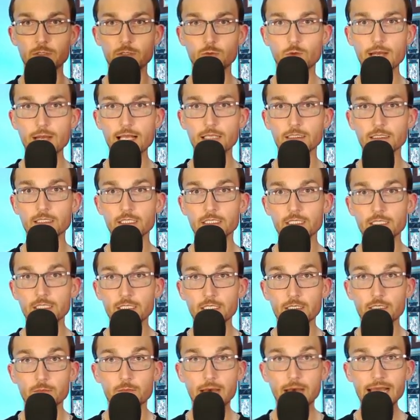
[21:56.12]
well,
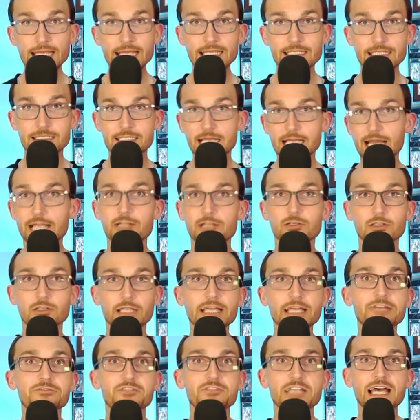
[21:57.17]
my entire
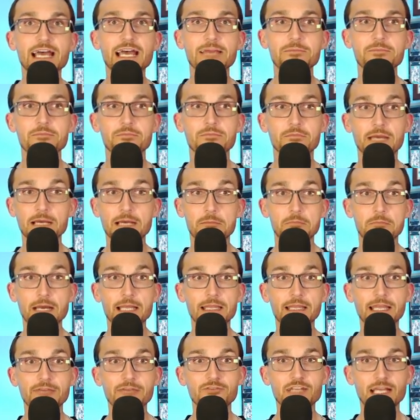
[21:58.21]
lifetime, my
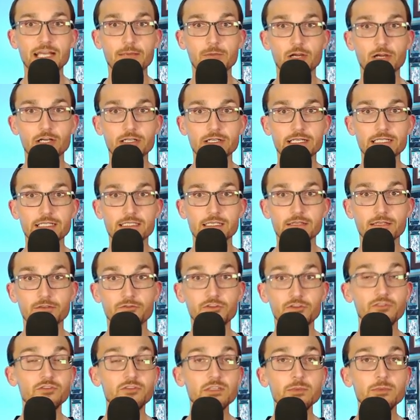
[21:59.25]
lifetime earnings,
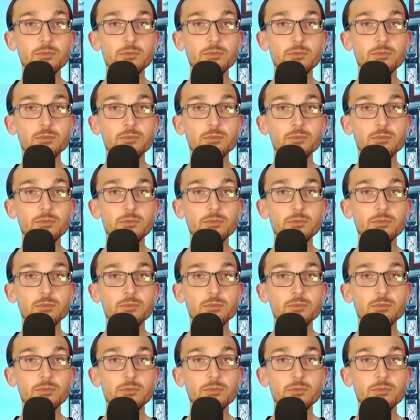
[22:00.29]
$50.